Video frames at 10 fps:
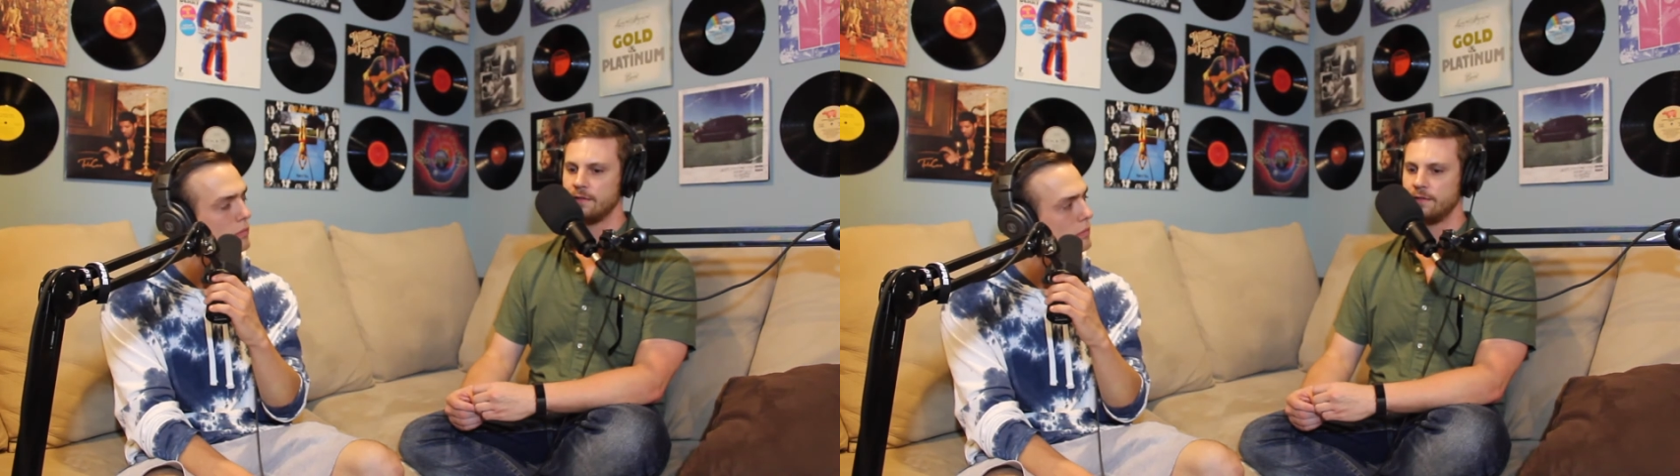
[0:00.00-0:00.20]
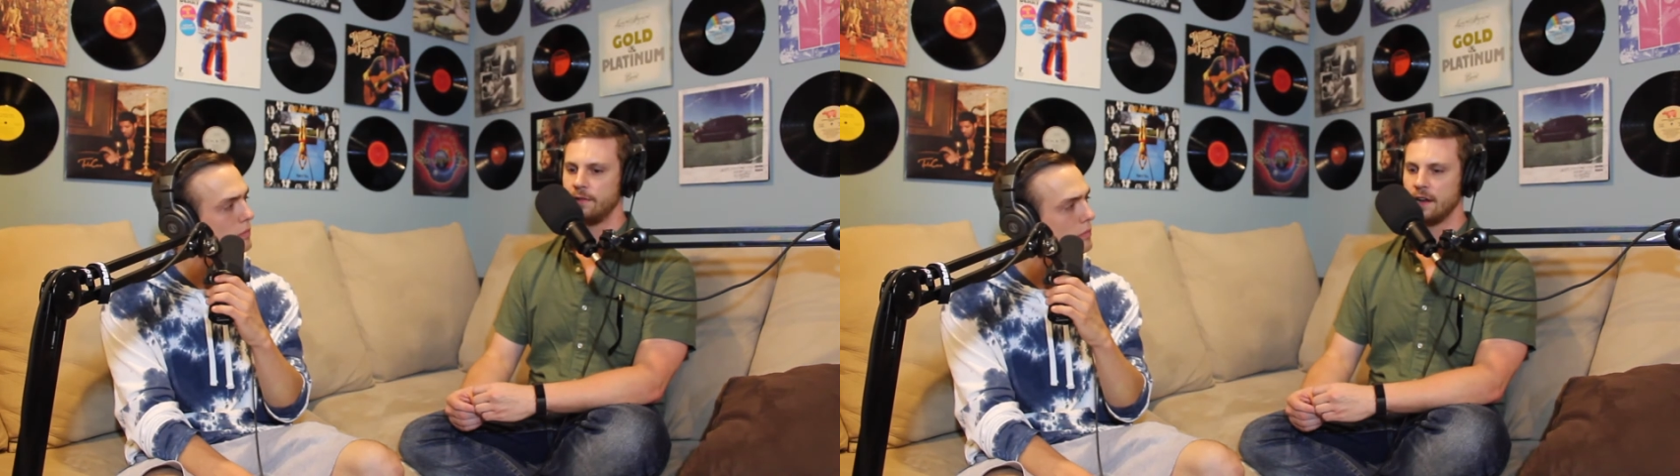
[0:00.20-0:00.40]

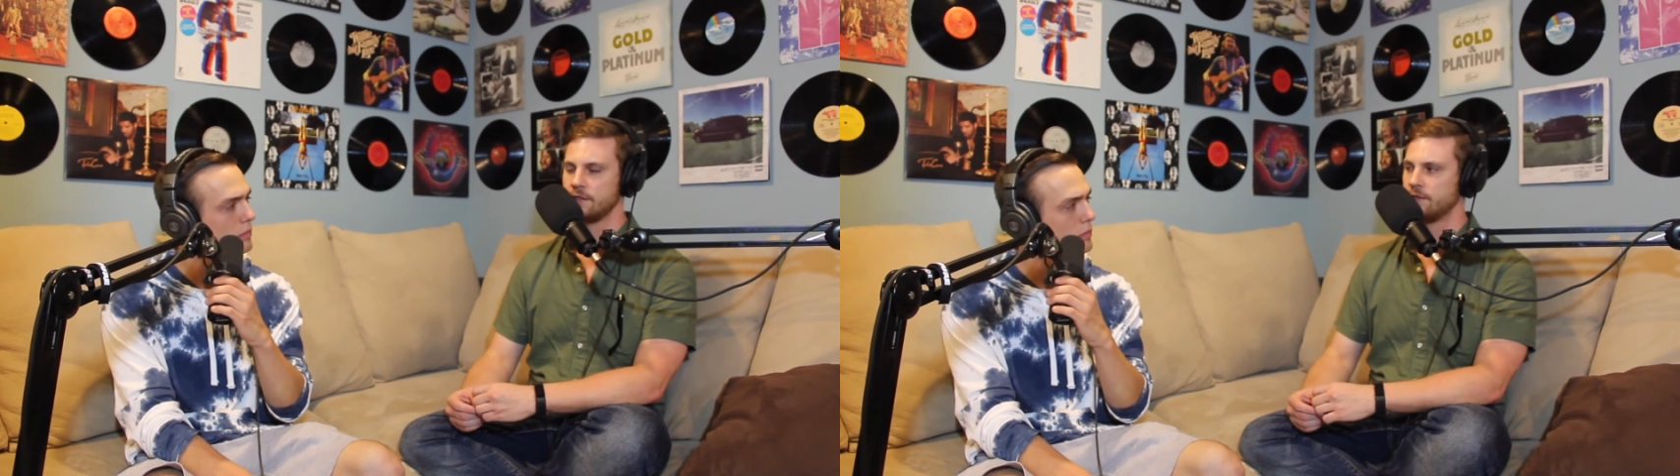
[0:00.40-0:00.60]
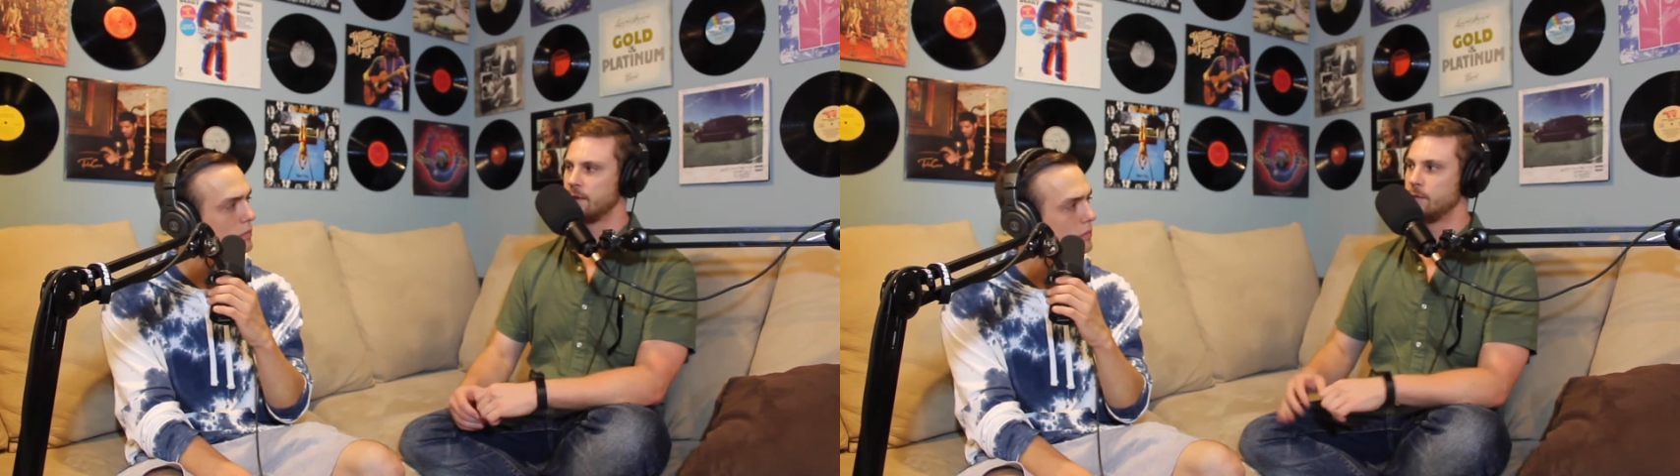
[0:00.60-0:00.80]

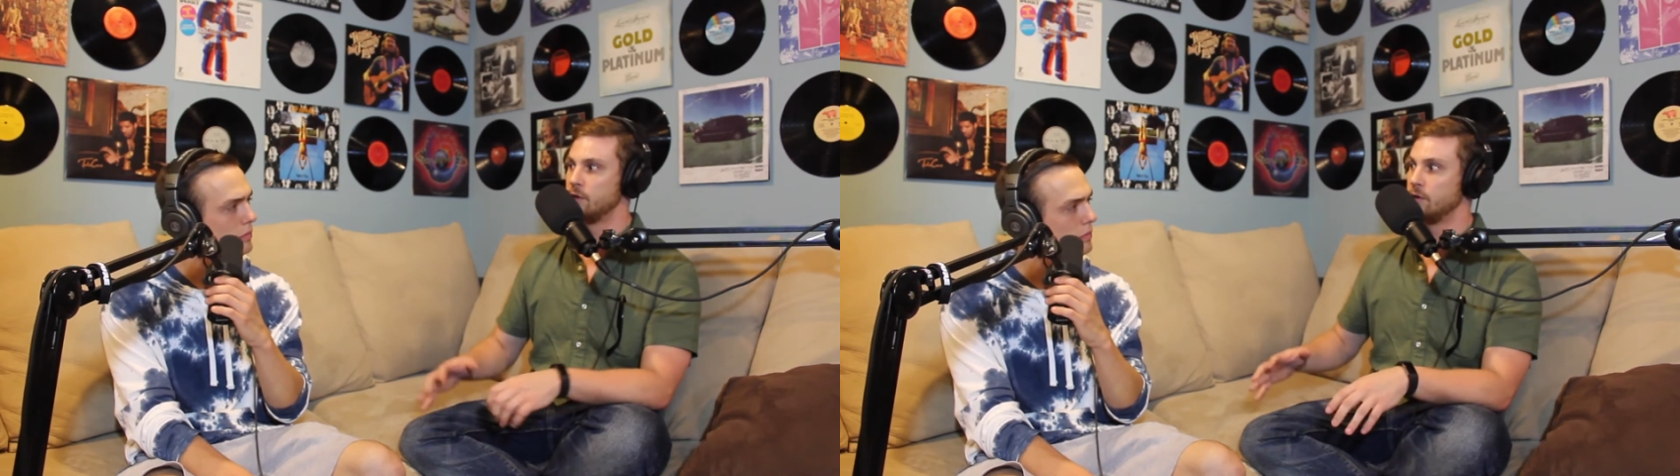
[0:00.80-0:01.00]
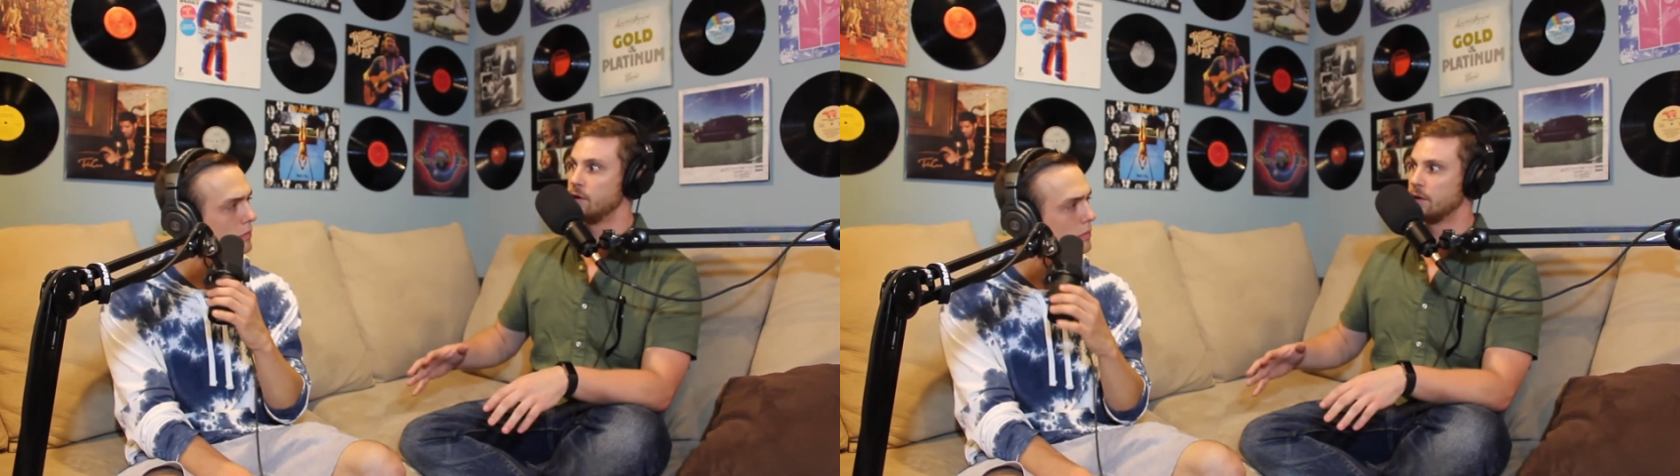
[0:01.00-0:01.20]
fresh from
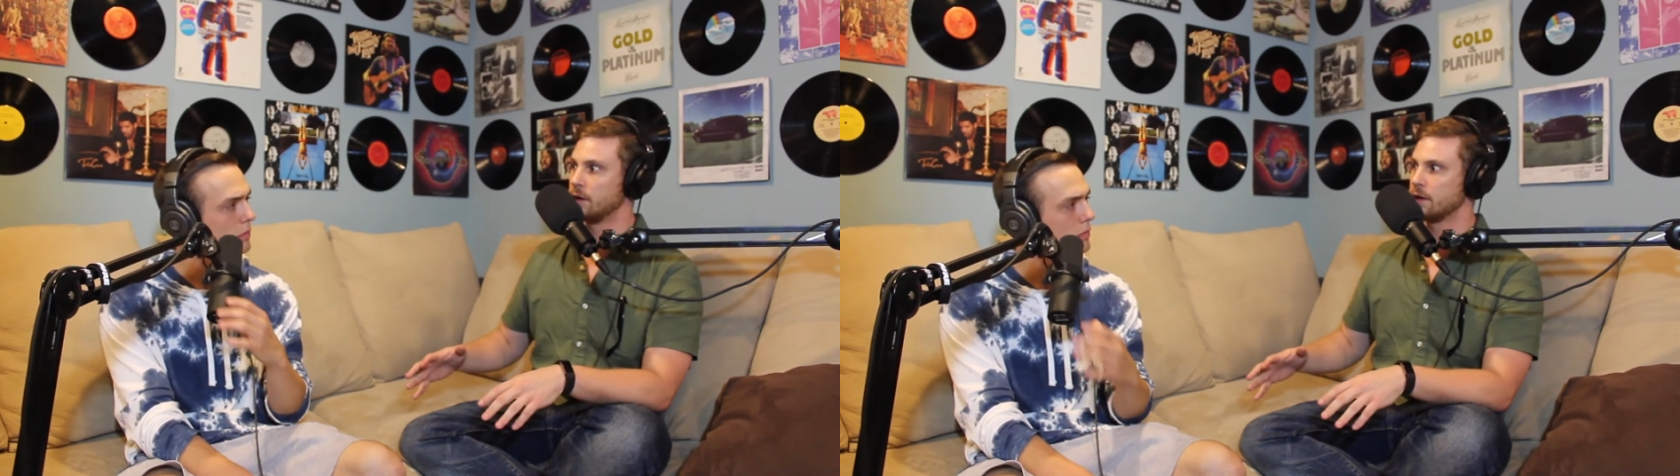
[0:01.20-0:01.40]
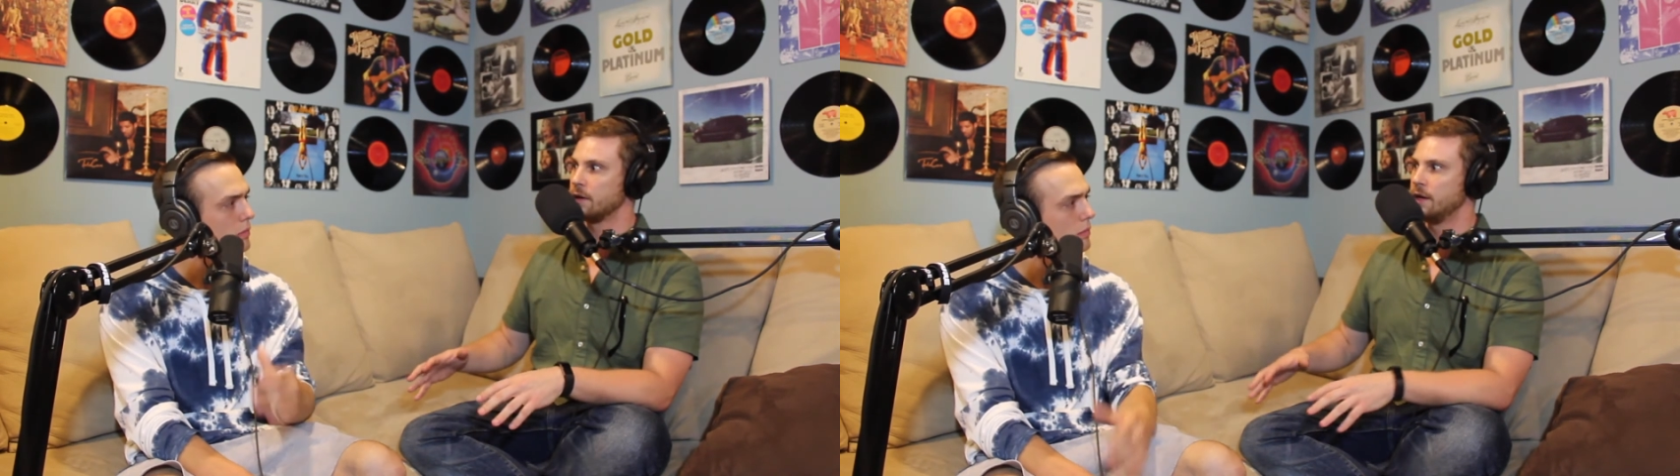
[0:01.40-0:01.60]
New
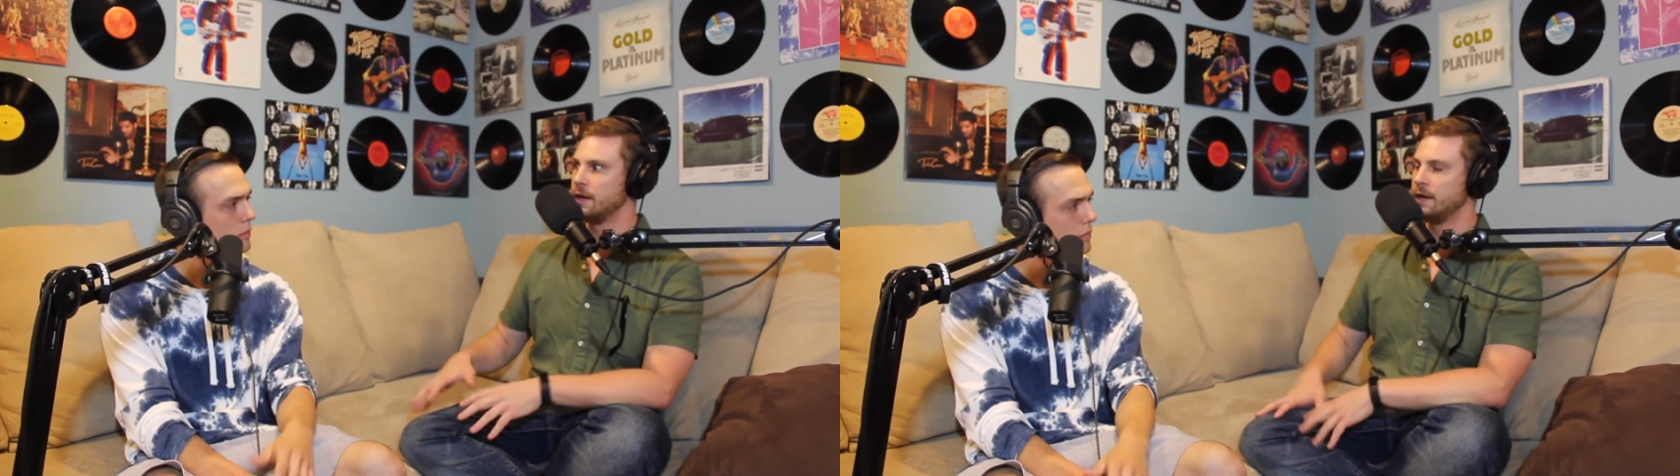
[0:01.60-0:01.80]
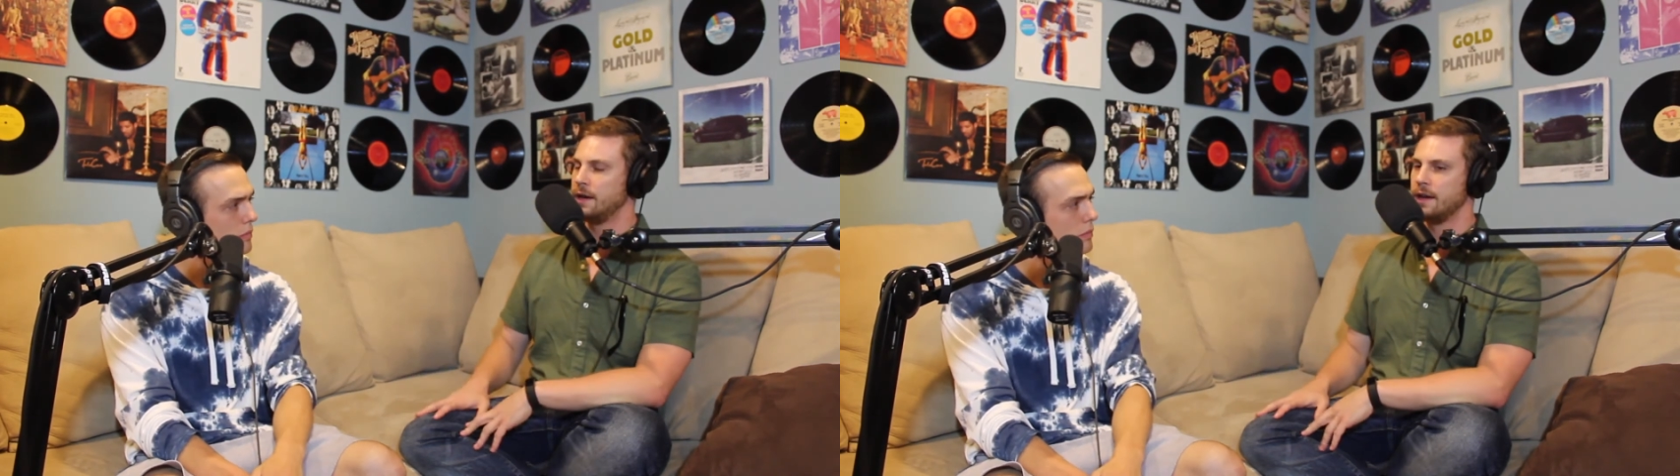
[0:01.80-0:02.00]
York
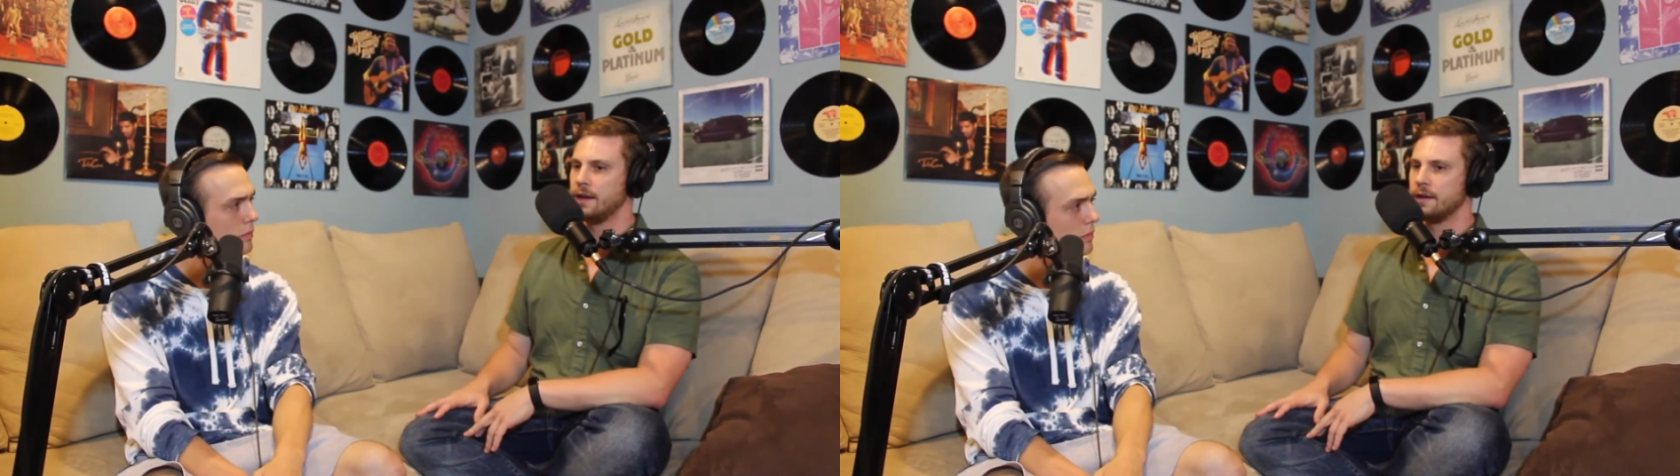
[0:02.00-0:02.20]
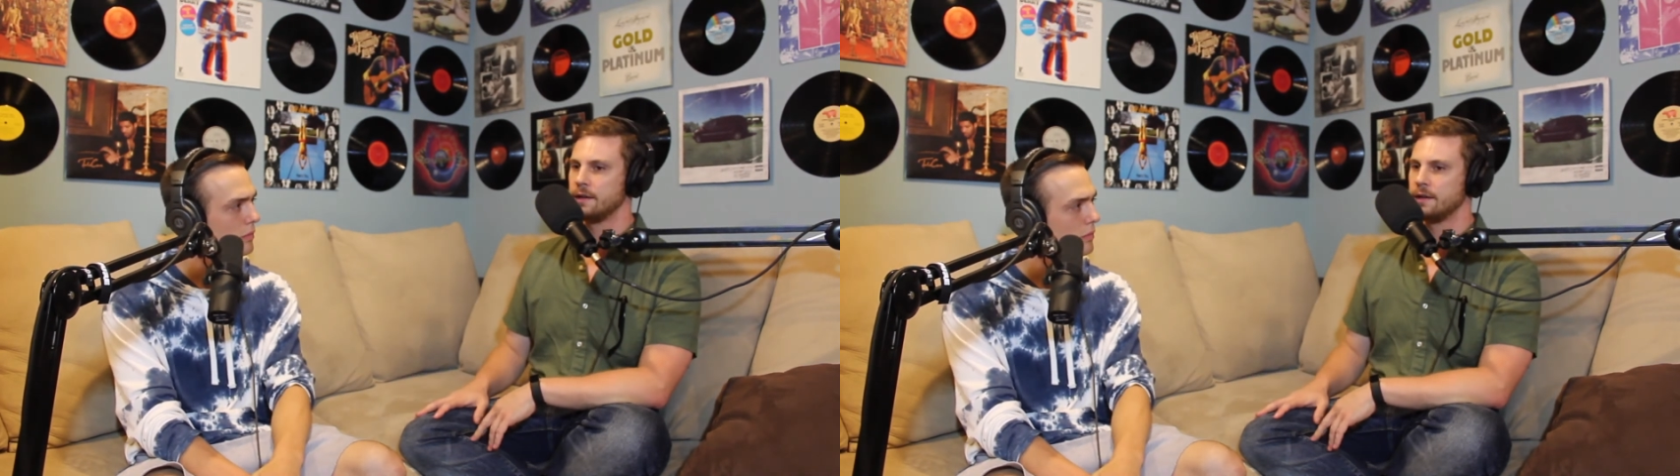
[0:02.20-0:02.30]
and